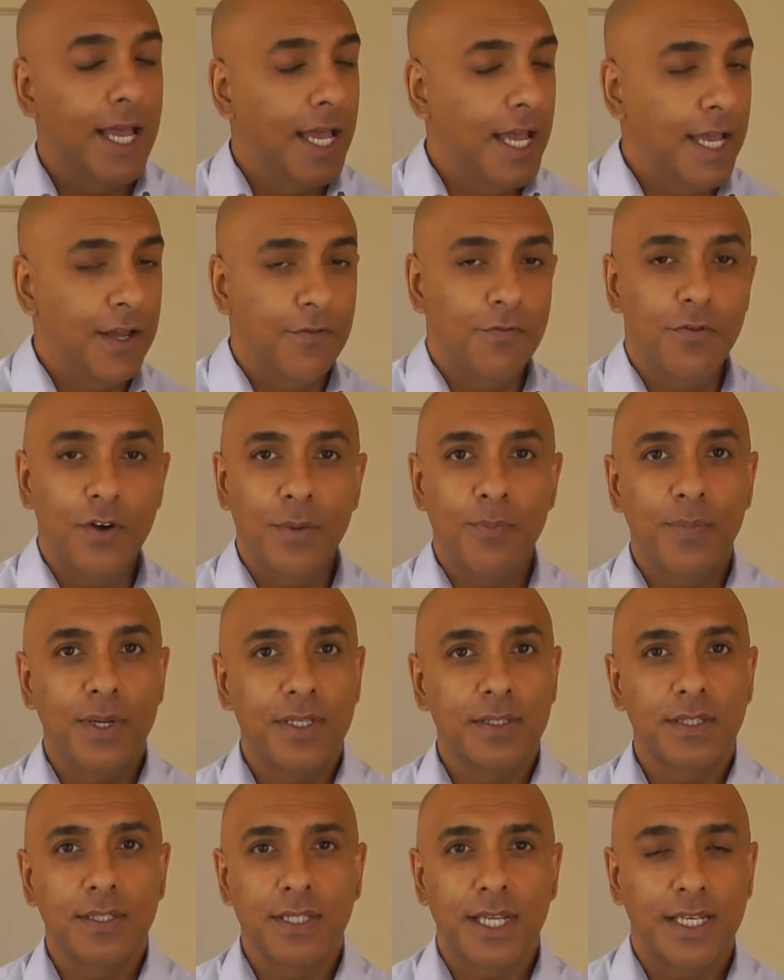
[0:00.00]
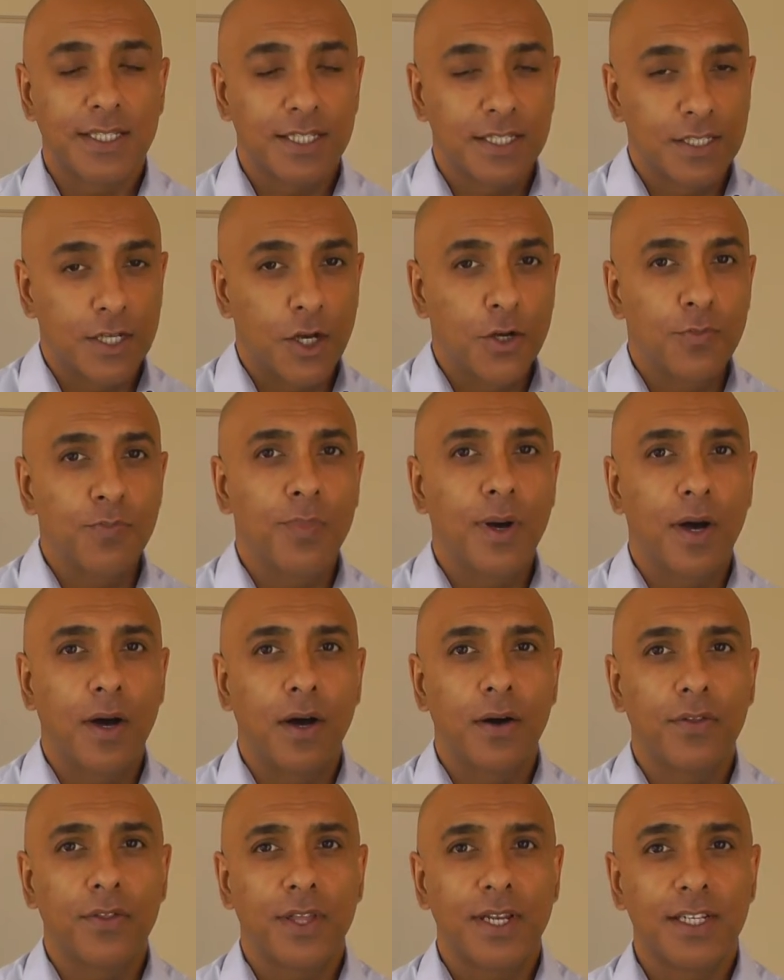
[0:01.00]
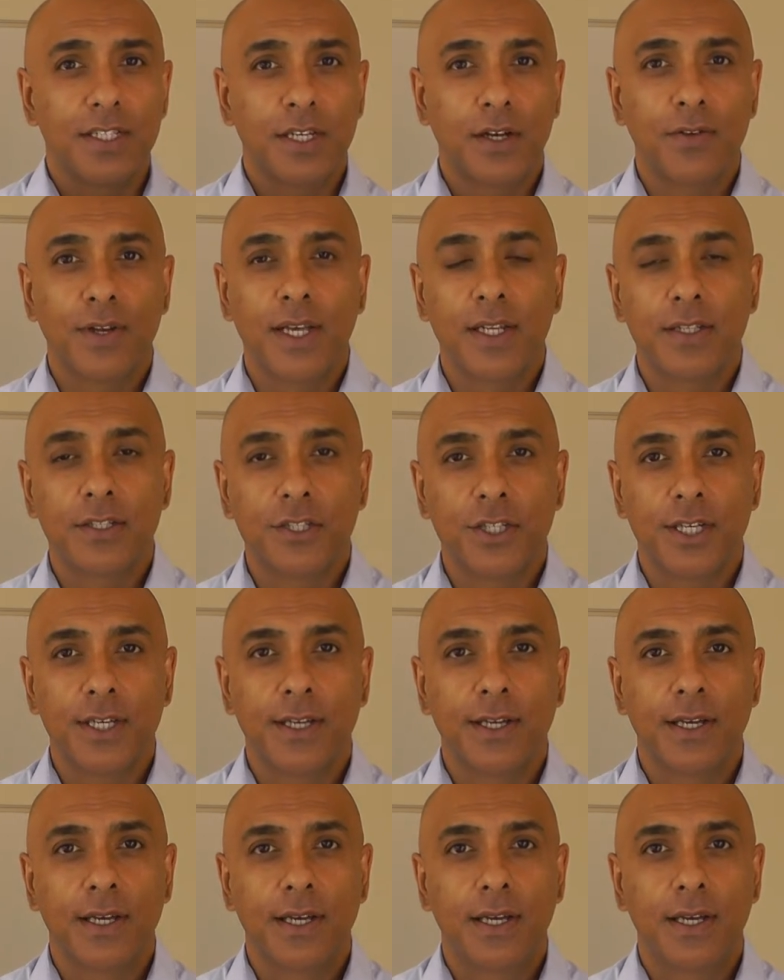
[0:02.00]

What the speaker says: Every business has its own path and its own energy.